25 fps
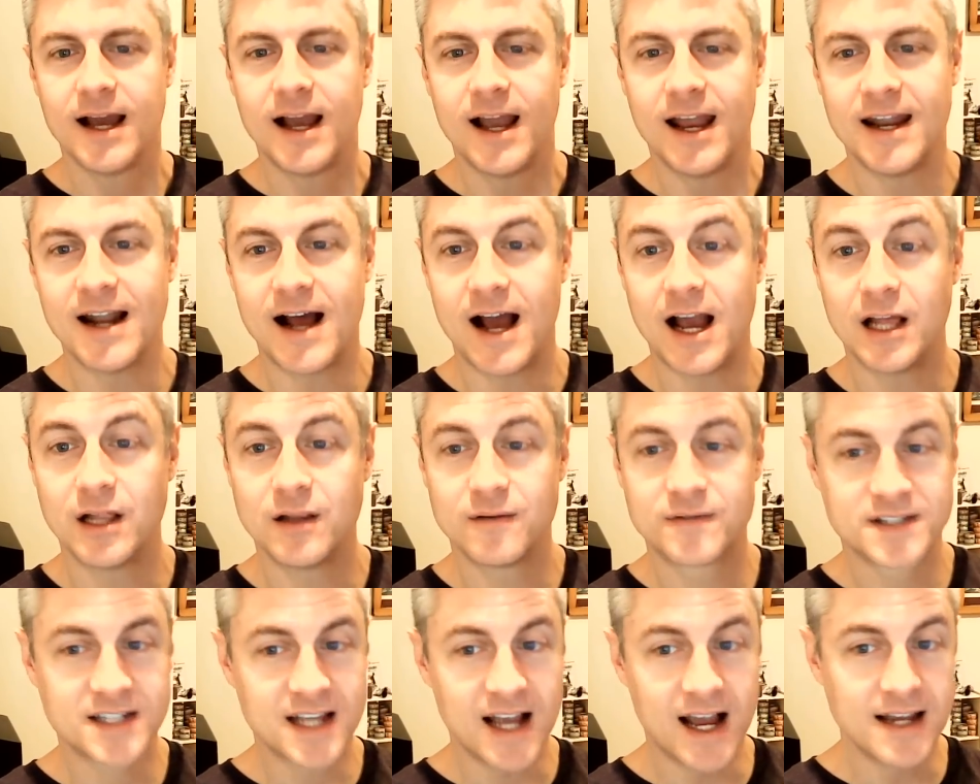And Isle
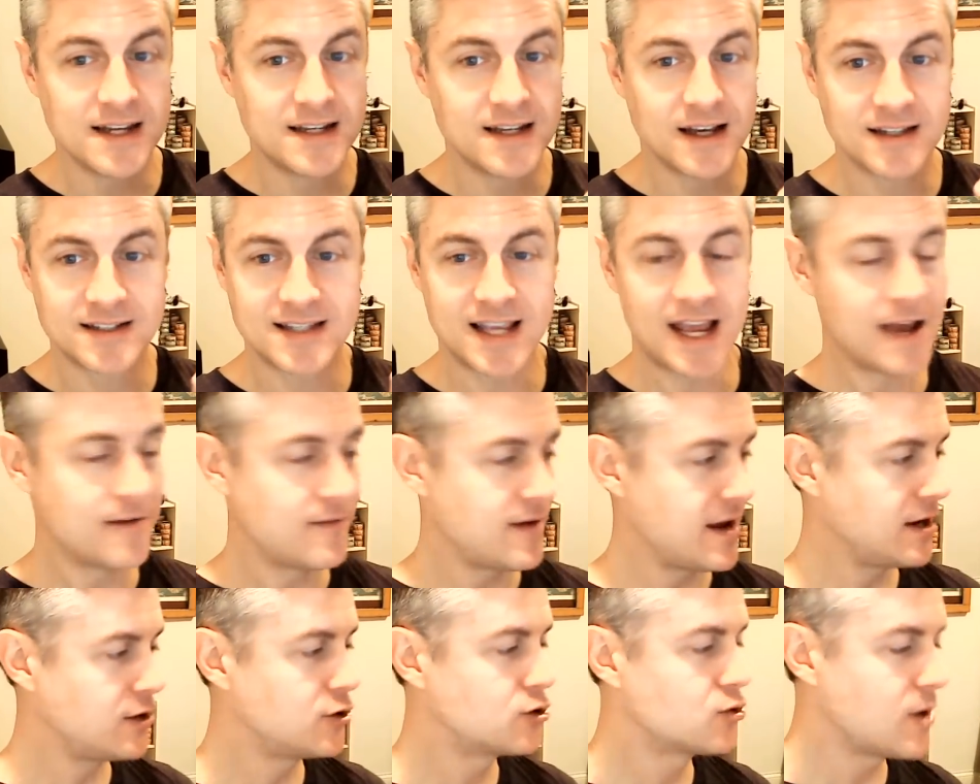of Skye does have
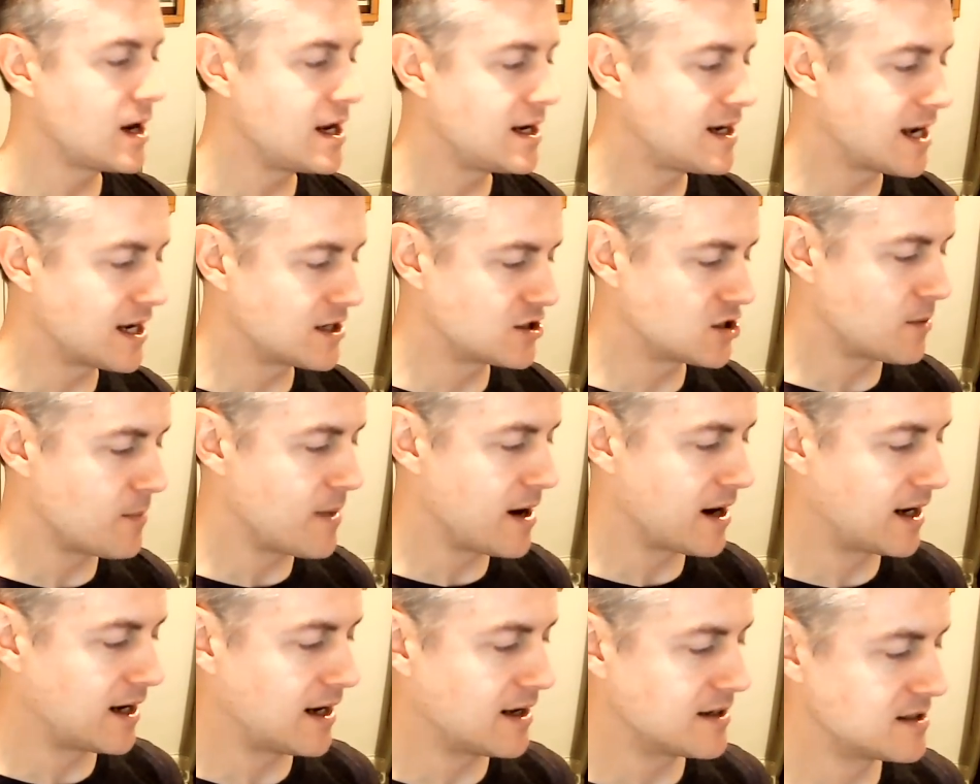a great catch-up
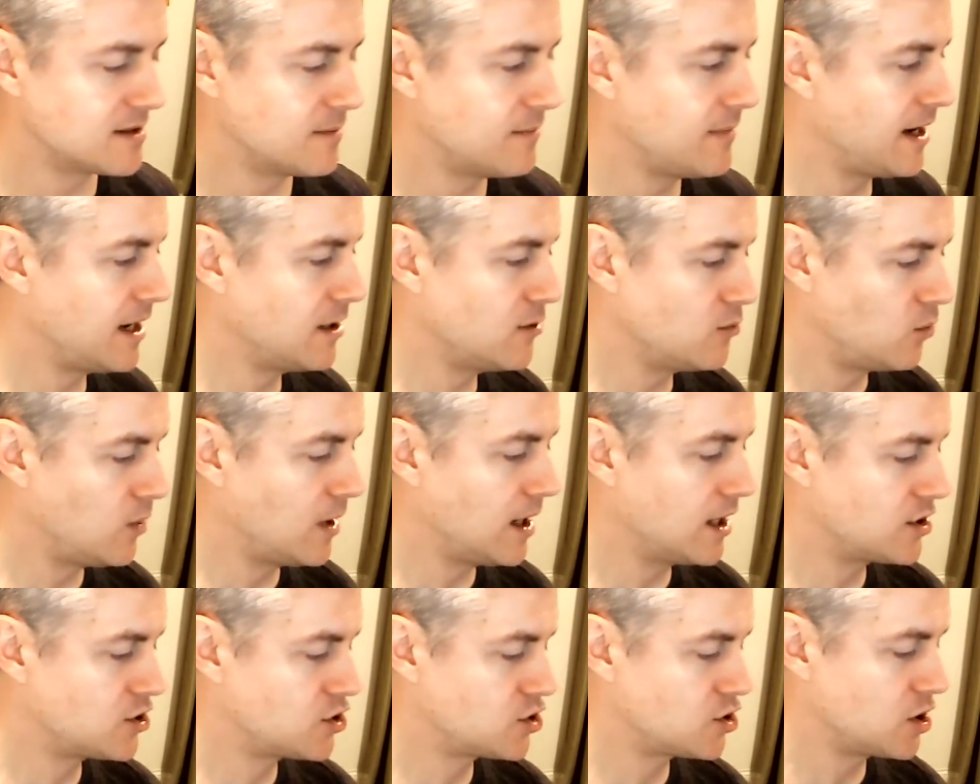mechanism in
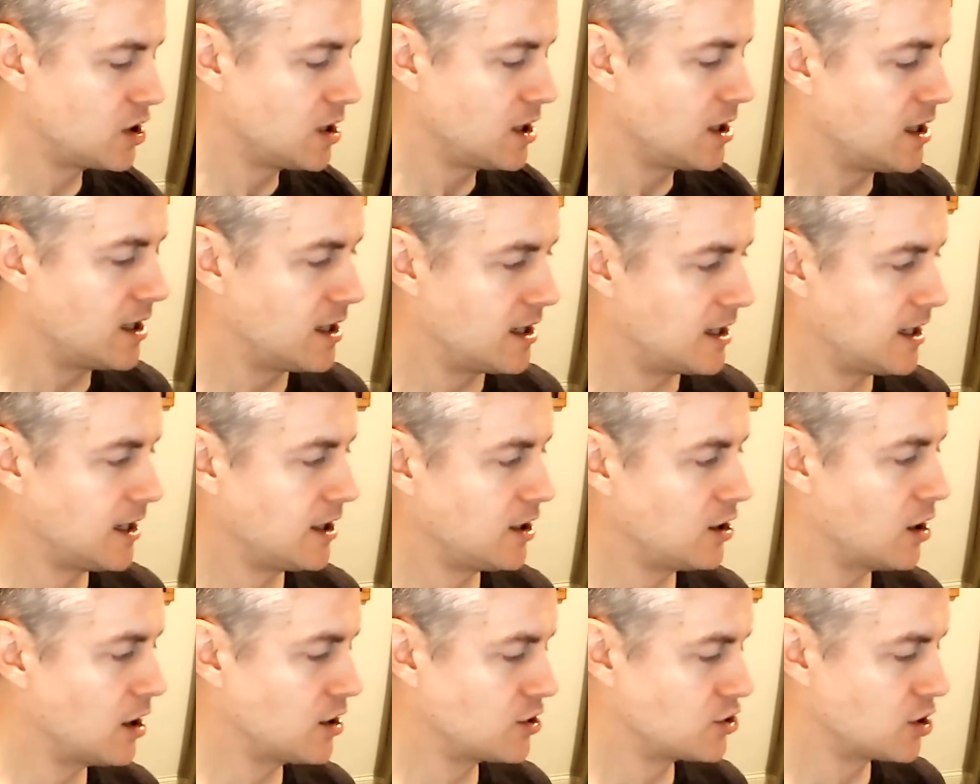which, uh,
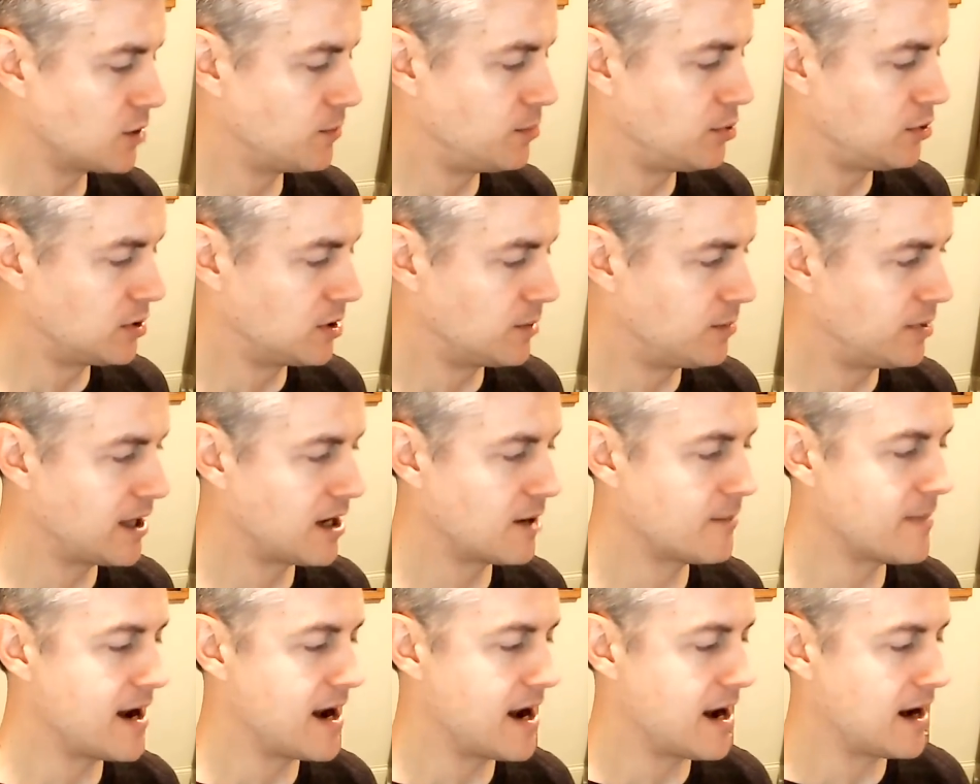you know, I should have pulled a player
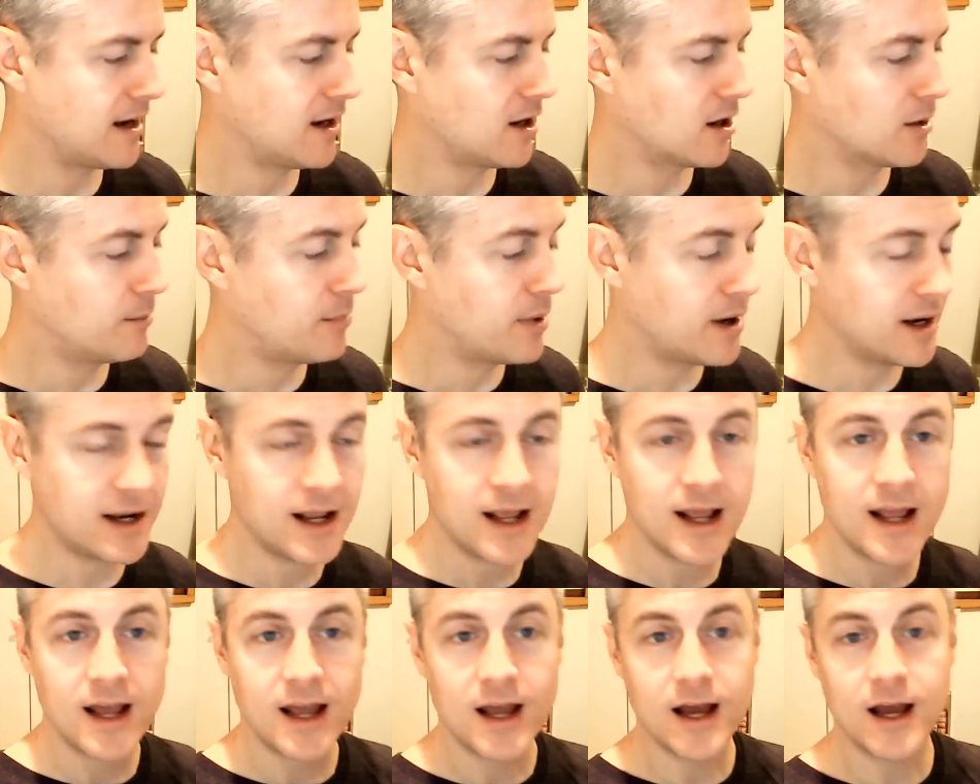mat out of here, but
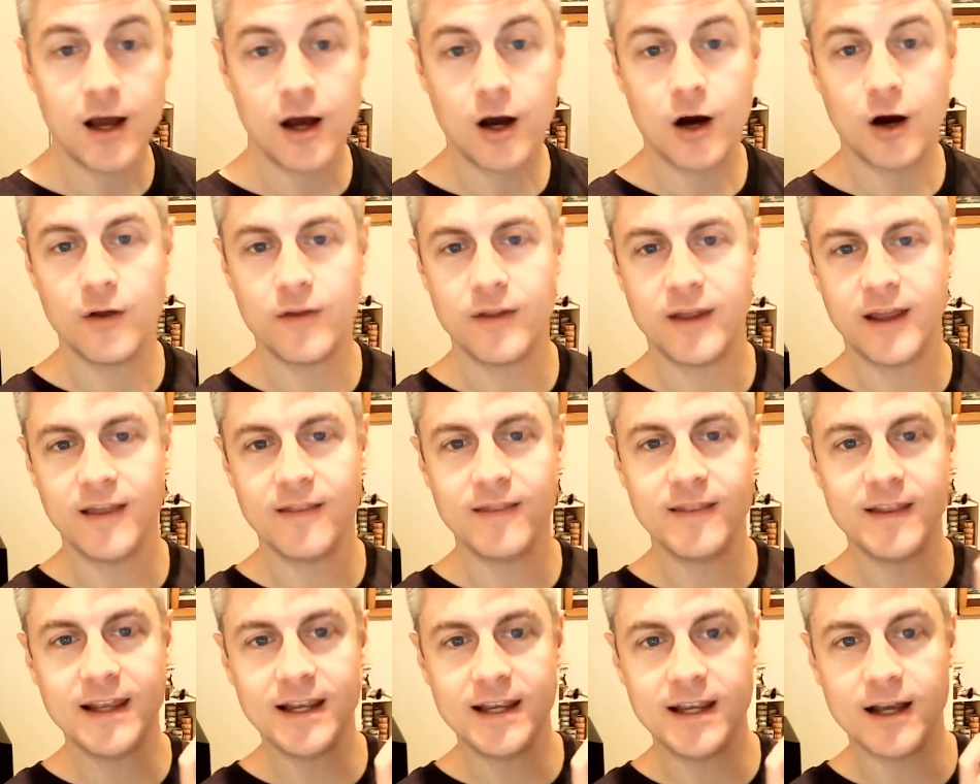
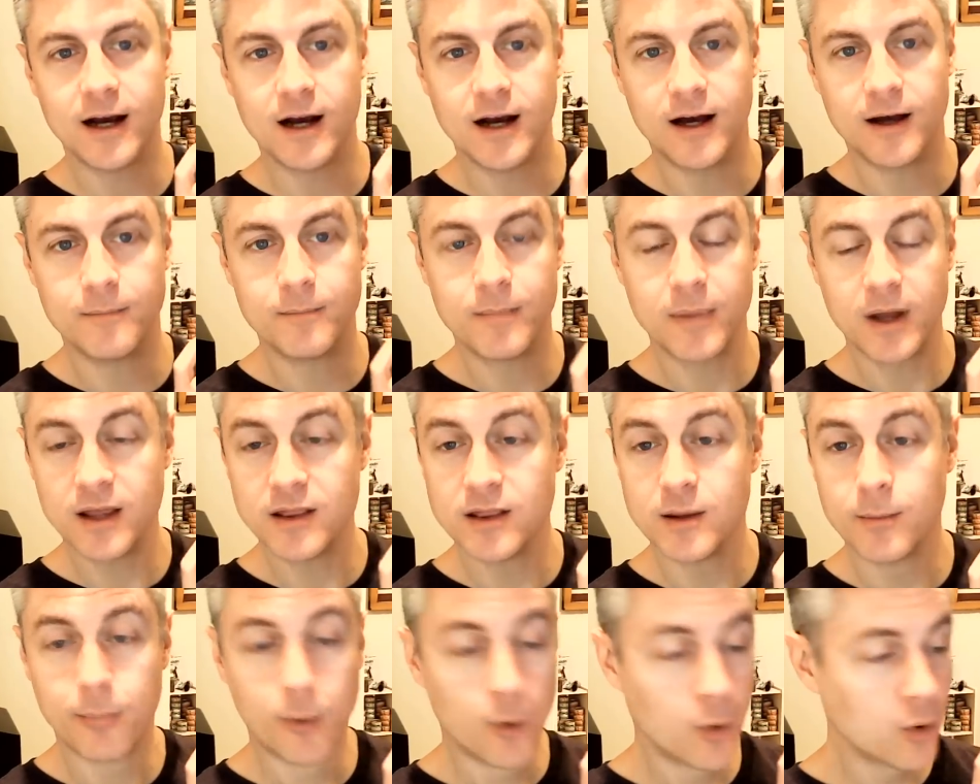in the, uh, in
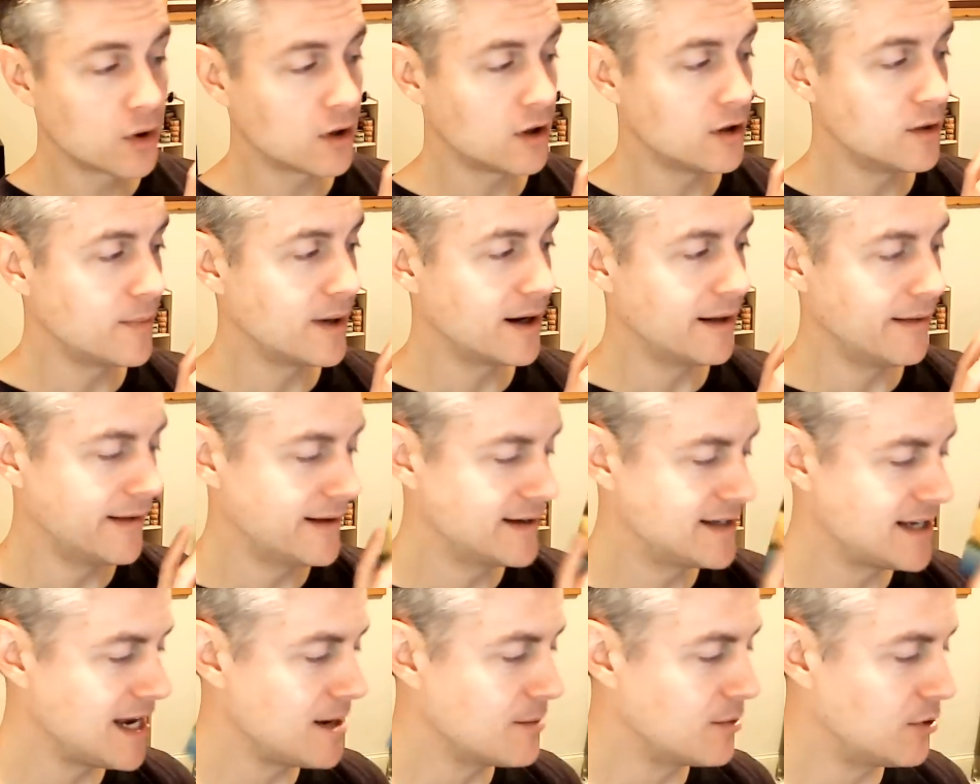the board on the middle of
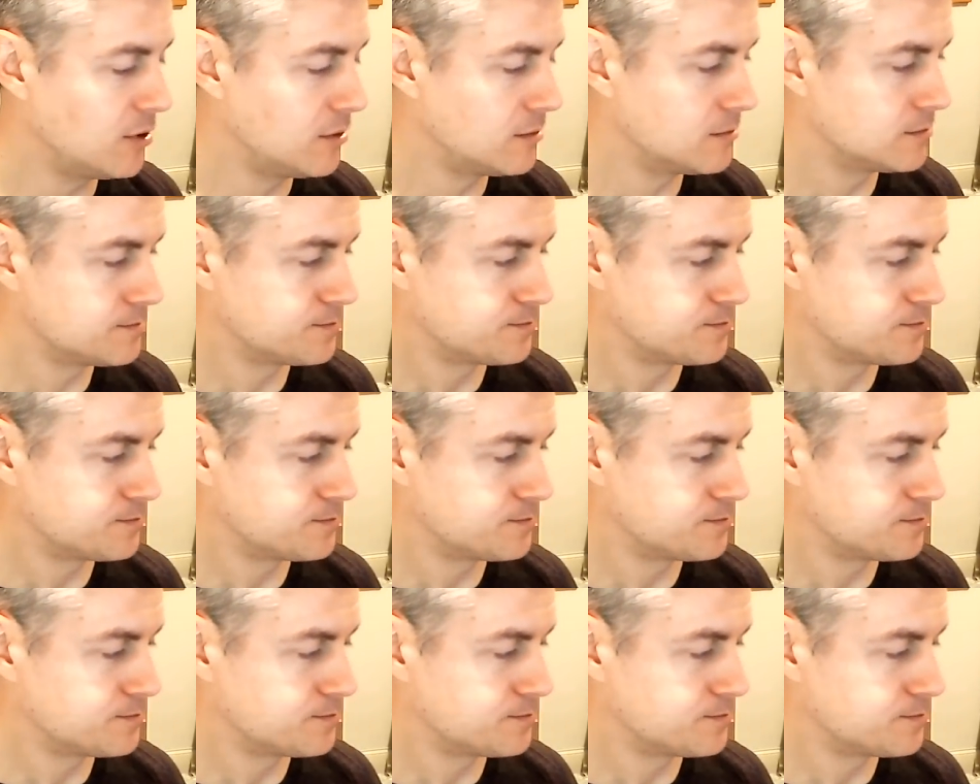the table,